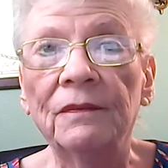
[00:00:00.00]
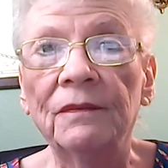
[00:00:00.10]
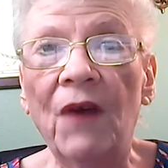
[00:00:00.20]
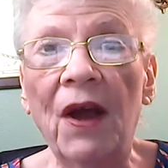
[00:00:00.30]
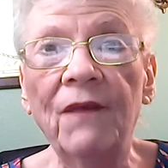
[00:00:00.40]

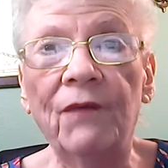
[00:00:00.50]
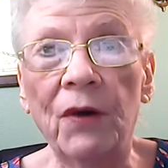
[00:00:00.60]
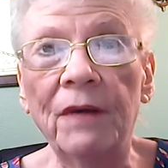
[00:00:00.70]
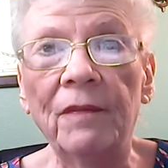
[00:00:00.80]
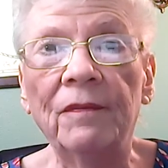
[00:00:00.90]
five
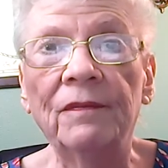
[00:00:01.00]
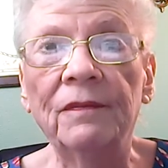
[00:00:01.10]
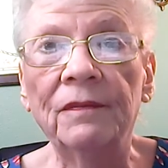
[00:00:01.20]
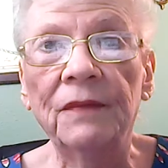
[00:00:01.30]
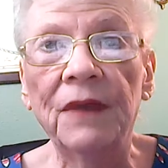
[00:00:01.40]
foot.
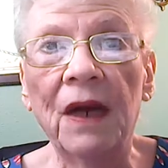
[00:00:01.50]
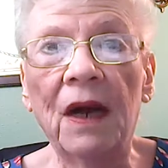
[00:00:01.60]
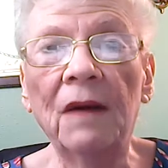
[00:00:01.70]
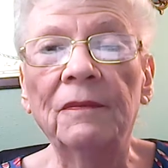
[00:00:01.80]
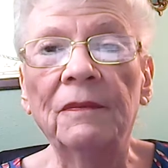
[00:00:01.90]

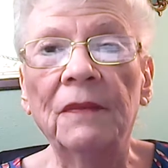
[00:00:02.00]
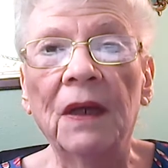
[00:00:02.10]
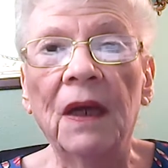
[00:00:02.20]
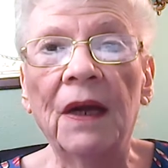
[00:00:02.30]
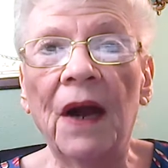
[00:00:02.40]
Yeah.
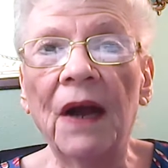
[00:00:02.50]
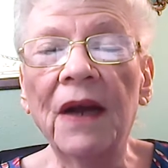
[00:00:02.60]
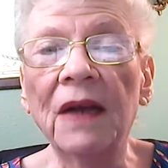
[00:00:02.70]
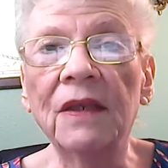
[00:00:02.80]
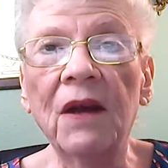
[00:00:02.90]
And I
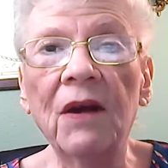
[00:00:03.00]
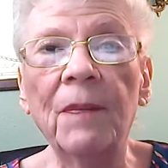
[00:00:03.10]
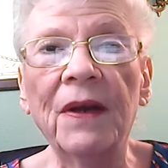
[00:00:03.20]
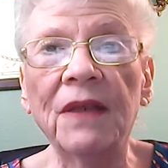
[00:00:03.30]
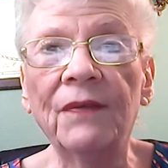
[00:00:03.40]
got scared
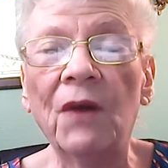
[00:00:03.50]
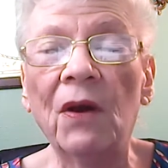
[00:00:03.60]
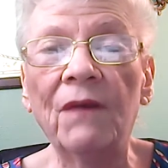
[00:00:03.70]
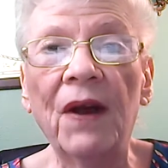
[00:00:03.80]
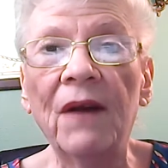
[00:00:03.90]
because I
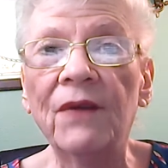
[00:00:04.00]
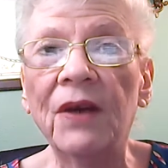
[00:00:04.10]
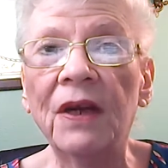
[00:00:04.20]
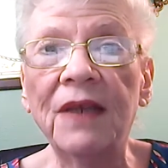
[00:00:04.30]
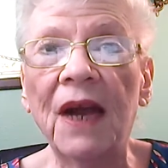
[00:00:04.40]
thought if I ever
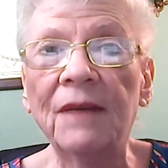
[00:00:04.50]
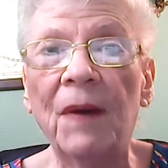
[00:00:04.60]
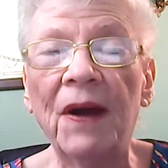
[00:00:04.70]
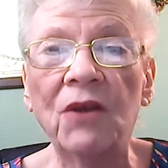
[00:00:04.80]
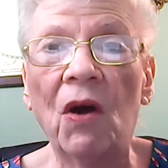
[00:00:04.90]
get attacked
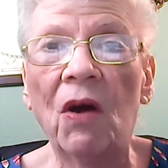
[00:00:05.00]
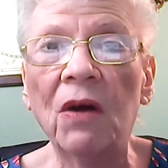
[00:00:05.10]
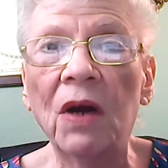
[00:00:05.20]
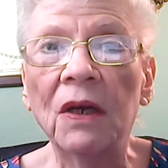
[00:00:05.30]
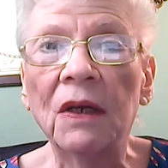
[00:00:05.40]
by a
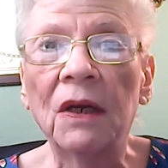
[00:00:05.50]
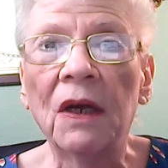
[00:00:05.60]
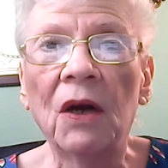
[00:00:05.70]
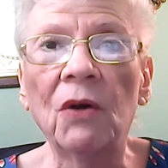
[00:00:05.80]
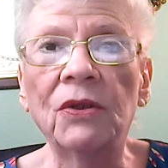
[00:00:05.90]
dog,
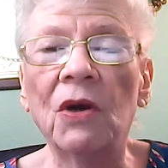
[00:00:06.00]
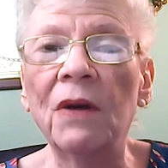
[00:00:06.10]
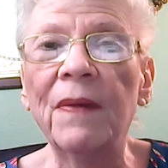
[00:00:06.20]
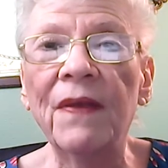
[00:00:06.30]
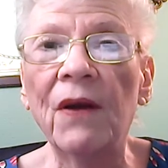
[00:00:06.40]
who's going
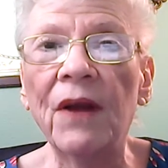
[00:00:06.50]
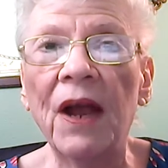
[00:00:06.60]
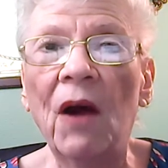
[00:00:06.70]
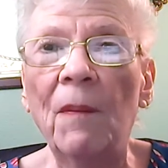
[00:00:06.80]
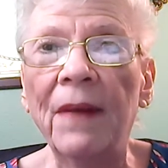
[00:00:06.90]
to be there to
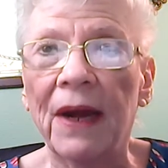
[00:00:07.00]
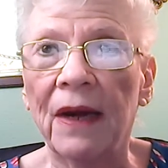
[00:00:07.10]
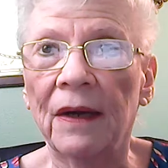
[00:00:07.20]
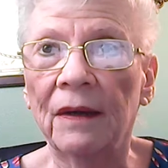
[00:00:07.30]
help me?